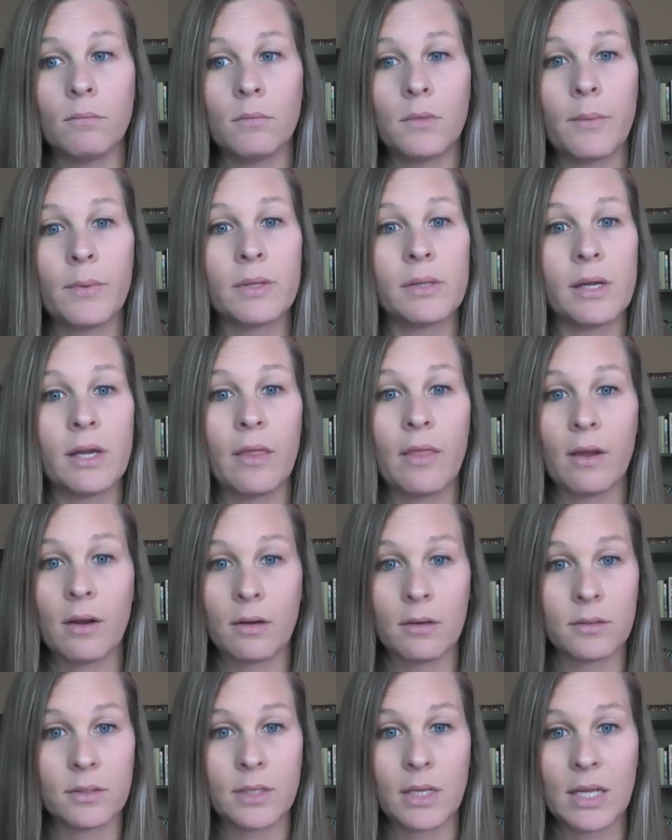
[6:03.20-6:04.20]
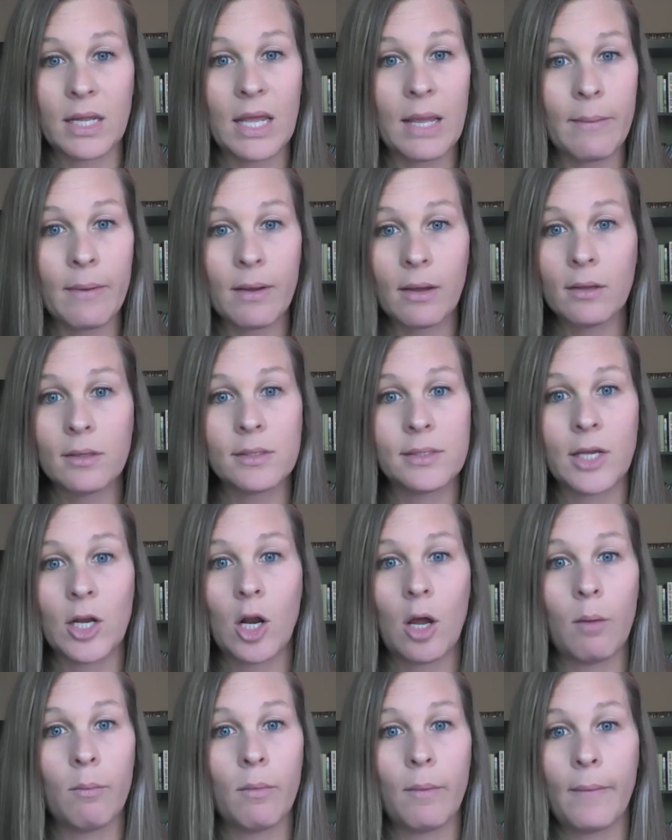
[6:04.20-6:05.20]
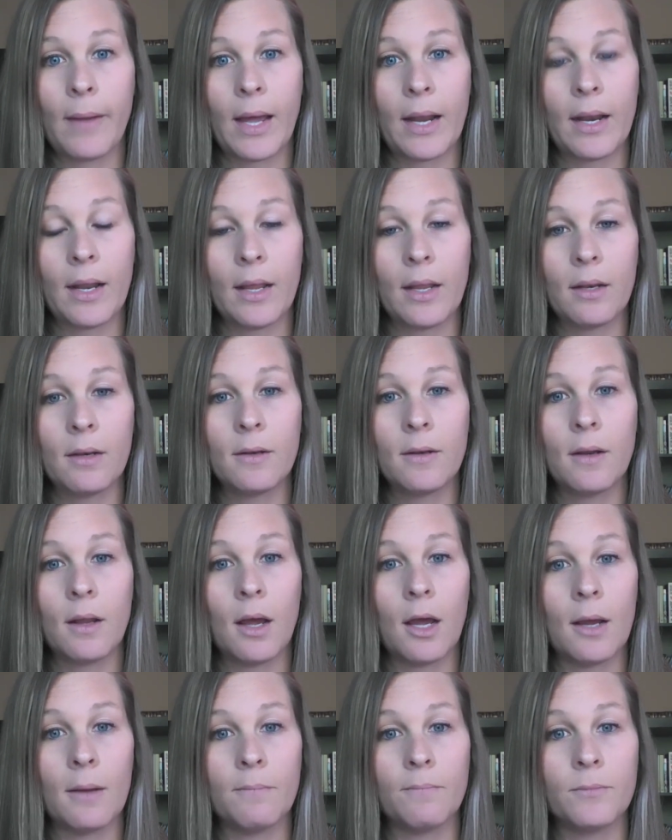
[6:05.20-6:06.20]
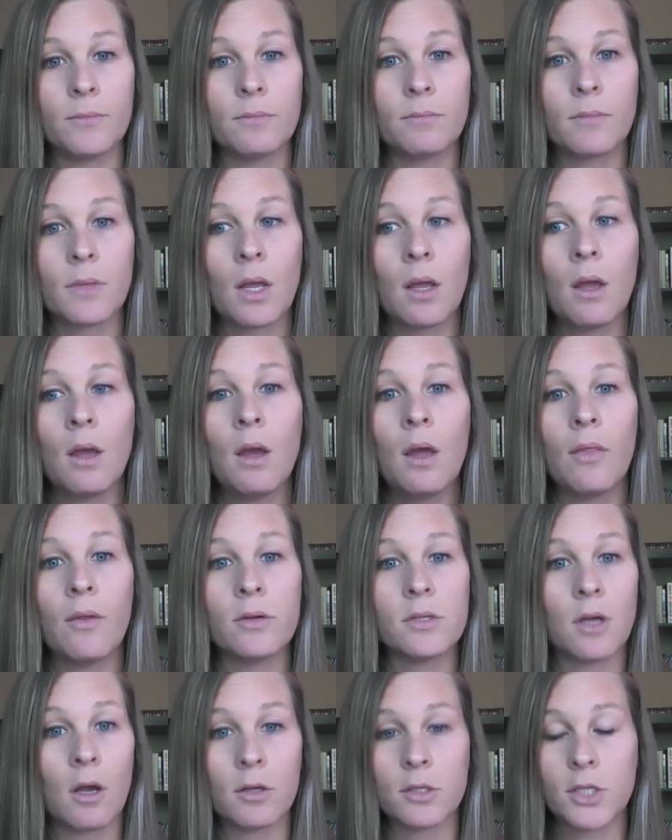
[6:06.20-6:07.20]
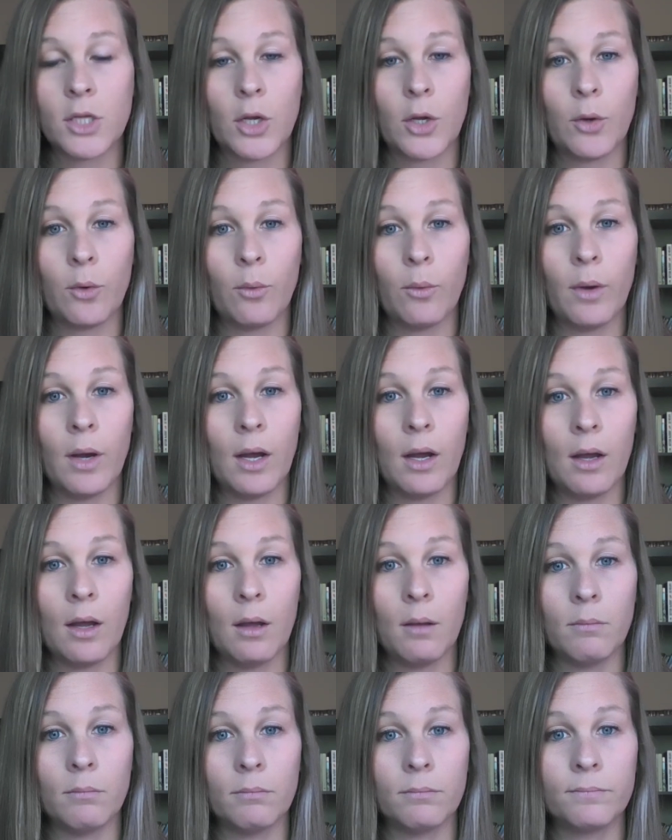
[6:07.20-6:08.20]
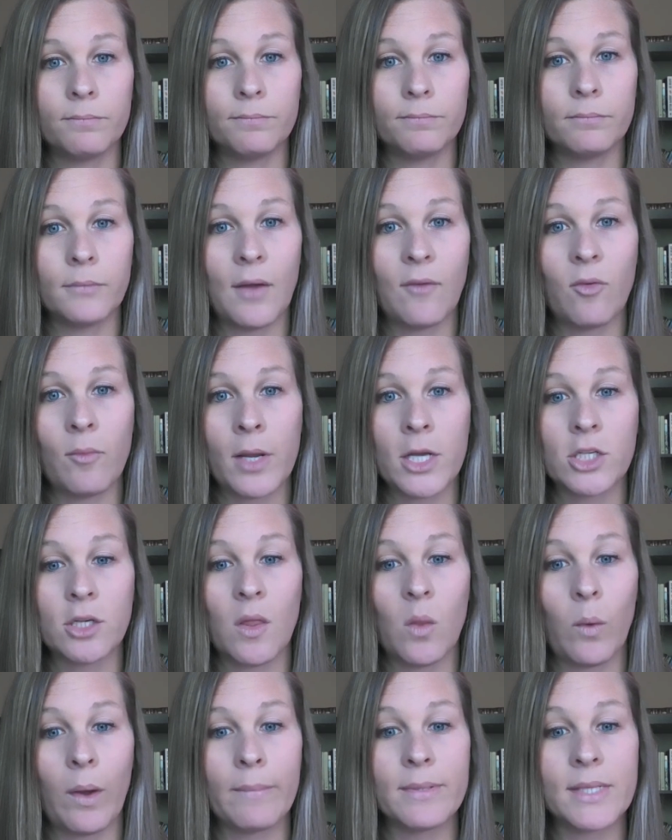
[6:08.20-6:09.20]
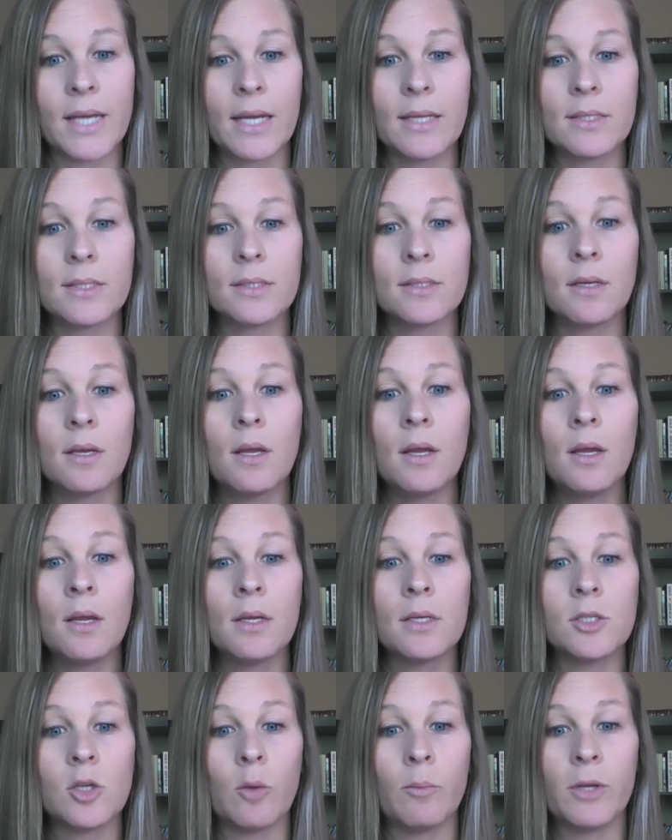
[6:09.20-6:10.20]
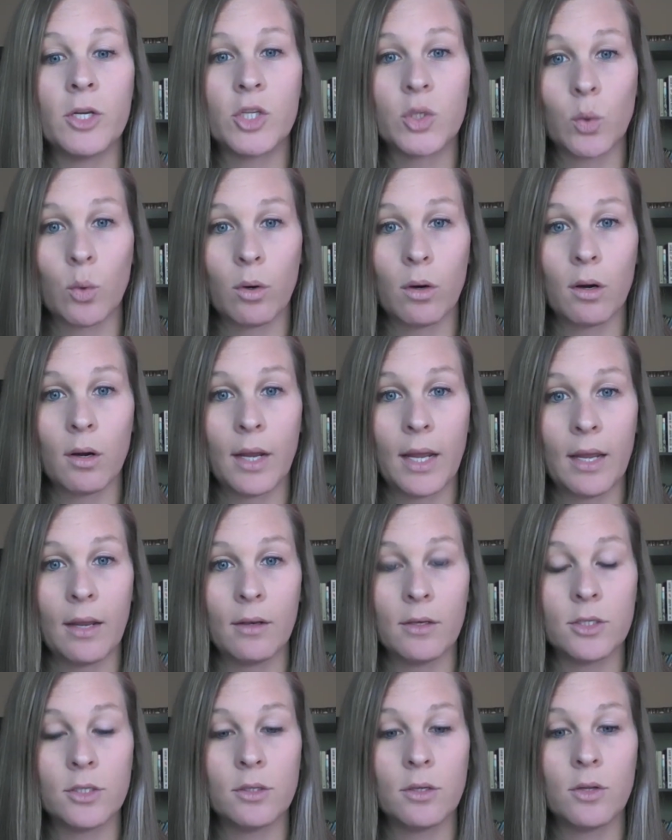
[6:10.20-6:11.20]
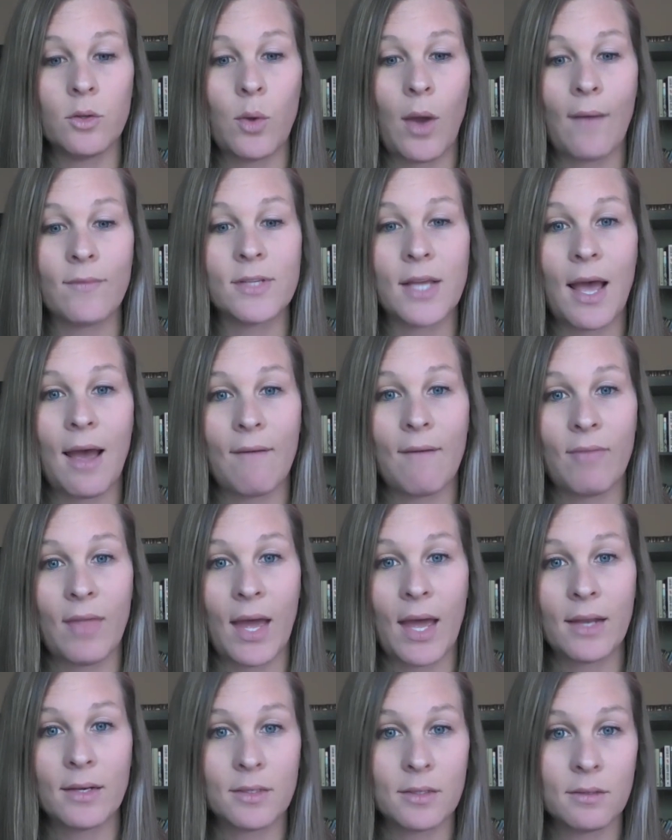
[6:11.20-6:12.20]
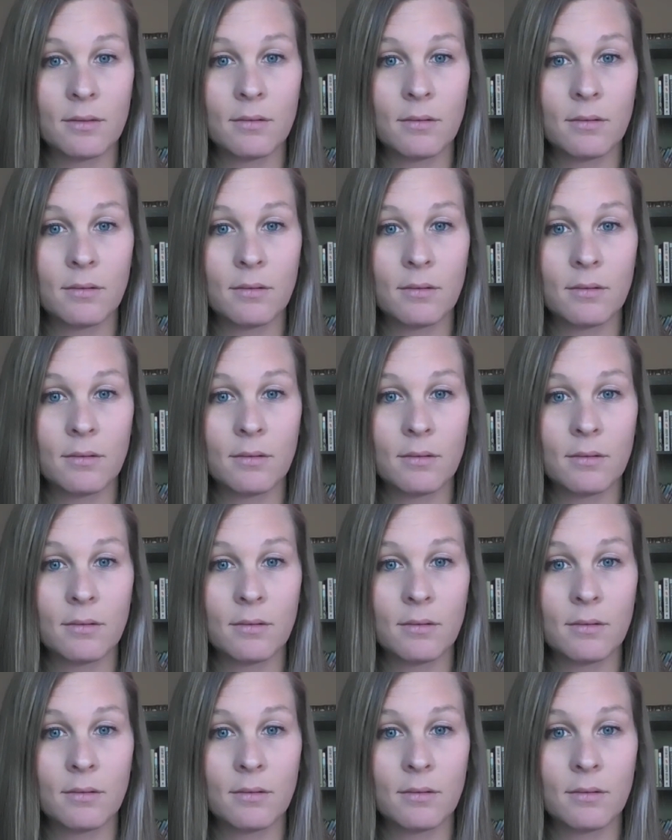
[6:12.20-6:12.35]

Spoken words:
Typically, there's emails sent home about it. There's also information on the websites. So be sure, and you have to have that